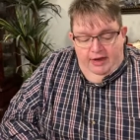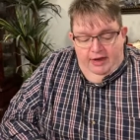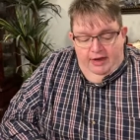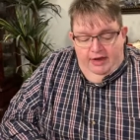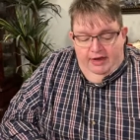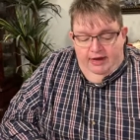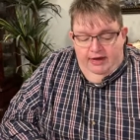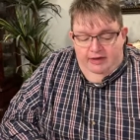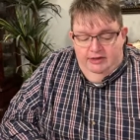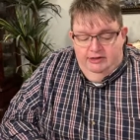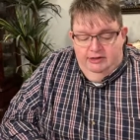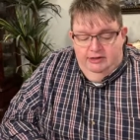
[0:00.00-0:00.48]

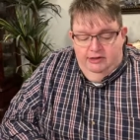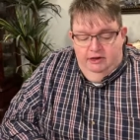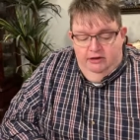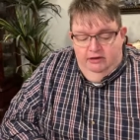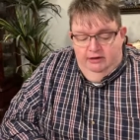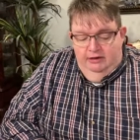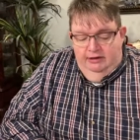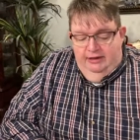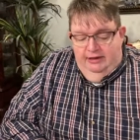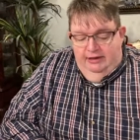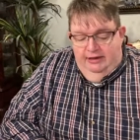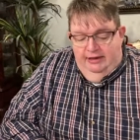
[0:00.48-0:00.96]
and
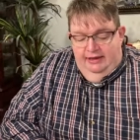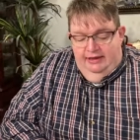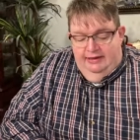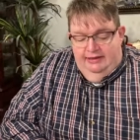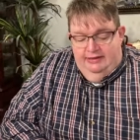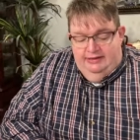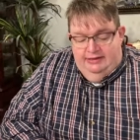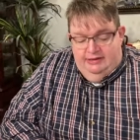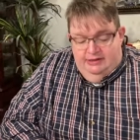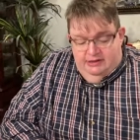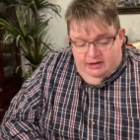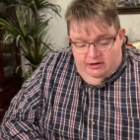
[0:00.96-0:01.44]
uncertainty
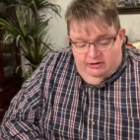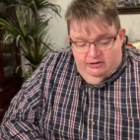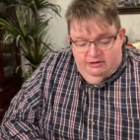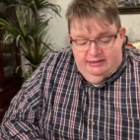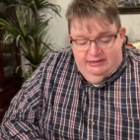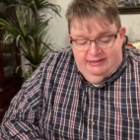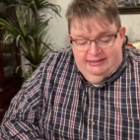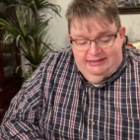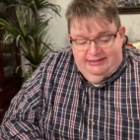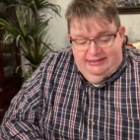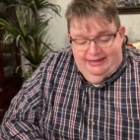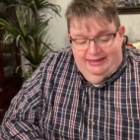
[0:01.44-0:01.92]

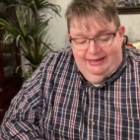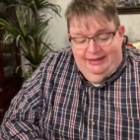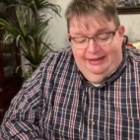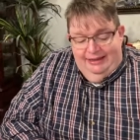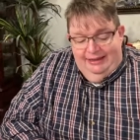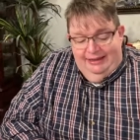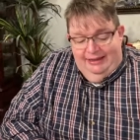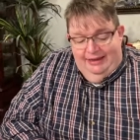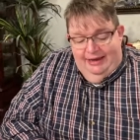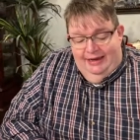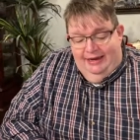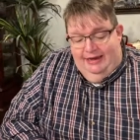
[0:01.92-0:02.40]
certainty
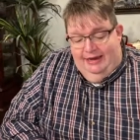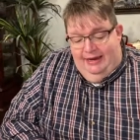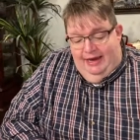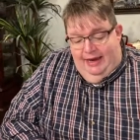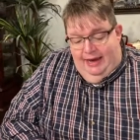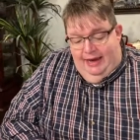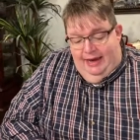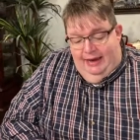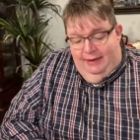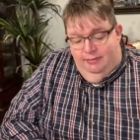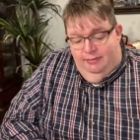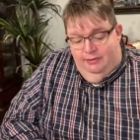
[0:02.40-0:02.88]
led
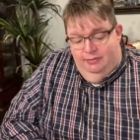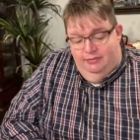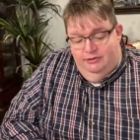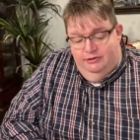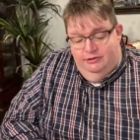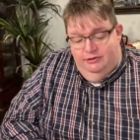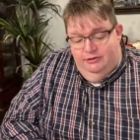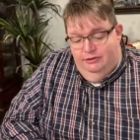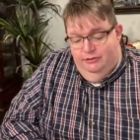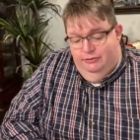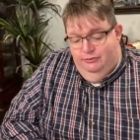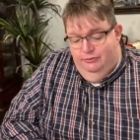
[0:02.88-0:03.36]
Abram
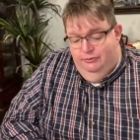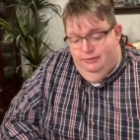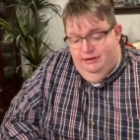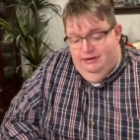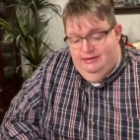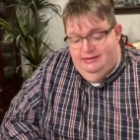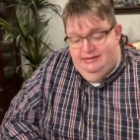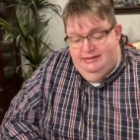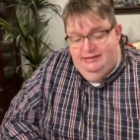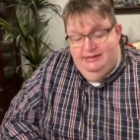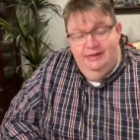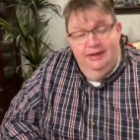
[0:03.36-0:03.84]
to
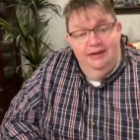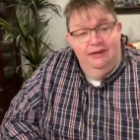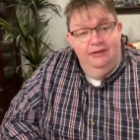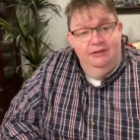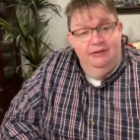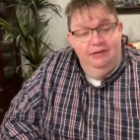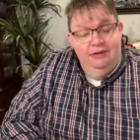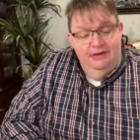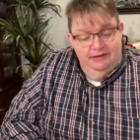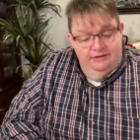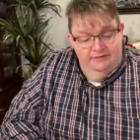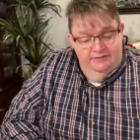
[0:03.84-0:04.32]

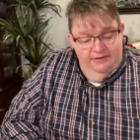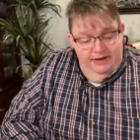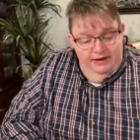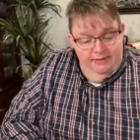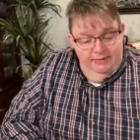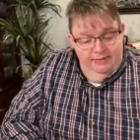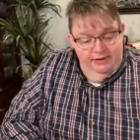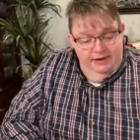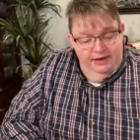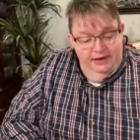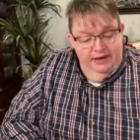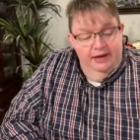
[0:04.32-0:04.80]
resettle his
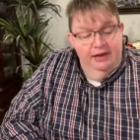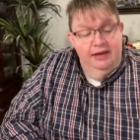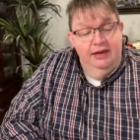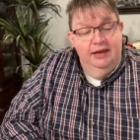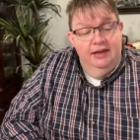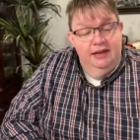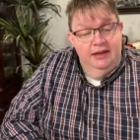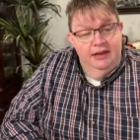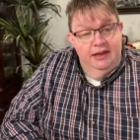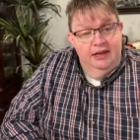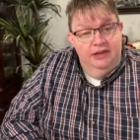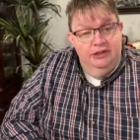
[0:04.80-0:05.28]
family
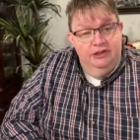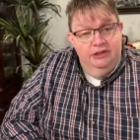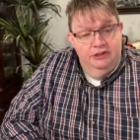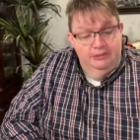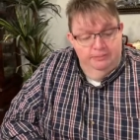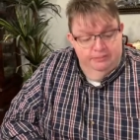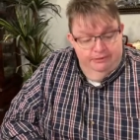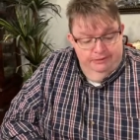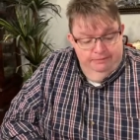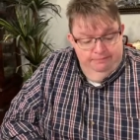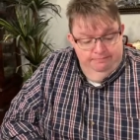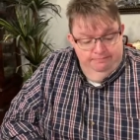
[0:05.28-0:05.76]
in
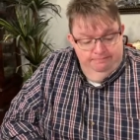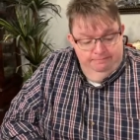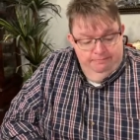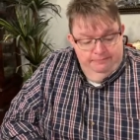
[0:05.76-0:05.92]
Egypt.